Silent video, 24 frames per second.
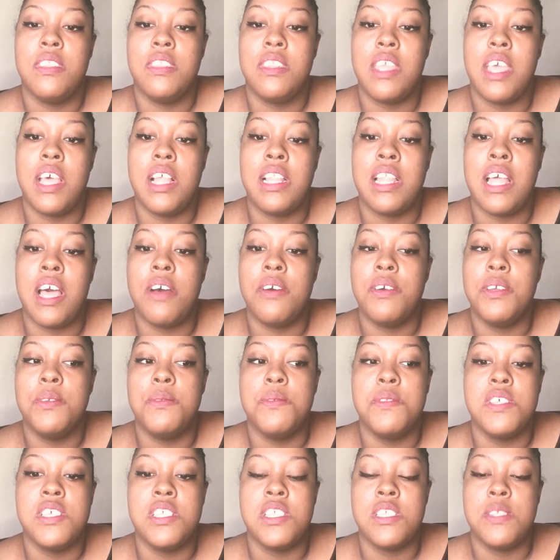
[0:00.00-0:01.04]
Allow him
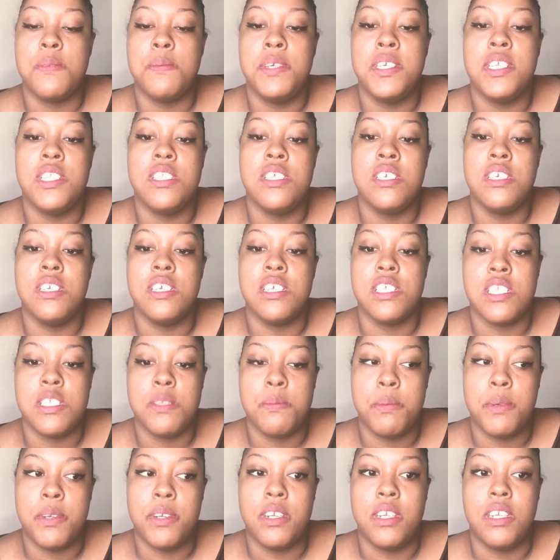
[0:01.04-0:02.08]
to speak to your
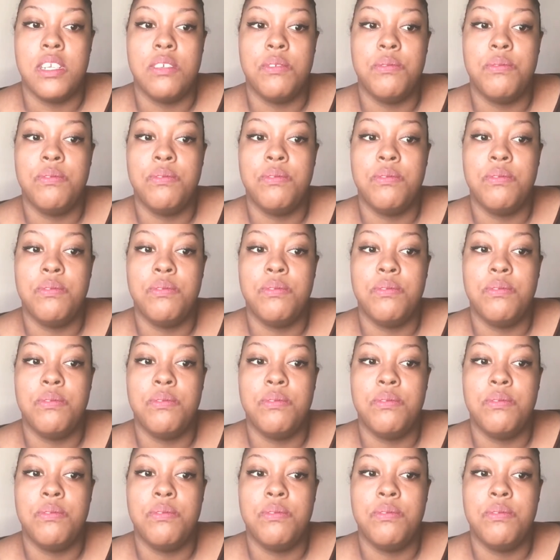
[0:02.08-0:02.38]
spirit.